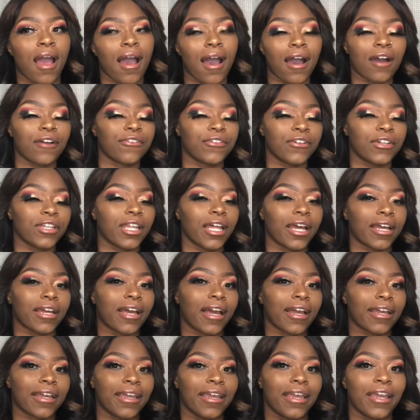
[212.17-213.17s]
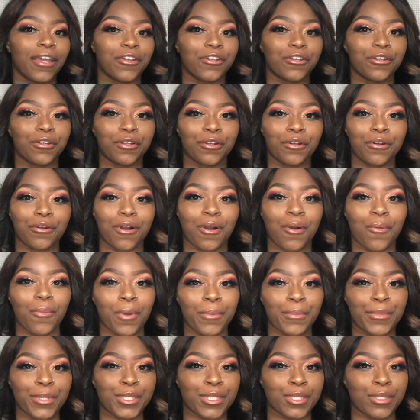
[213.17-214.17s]
I feel like I can handle the grown
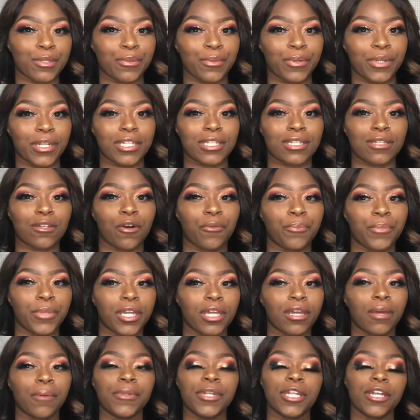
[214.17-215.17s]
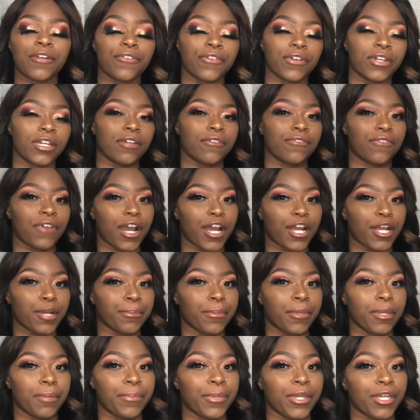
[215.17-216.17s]
women too. And it's going to be a different
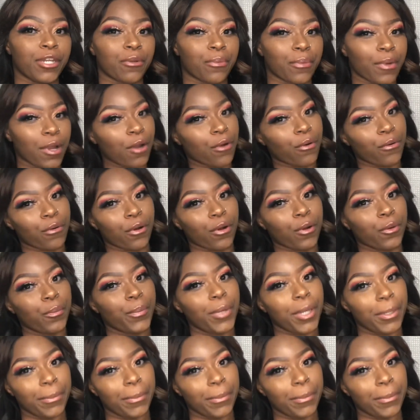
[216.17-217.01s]
environment being around grown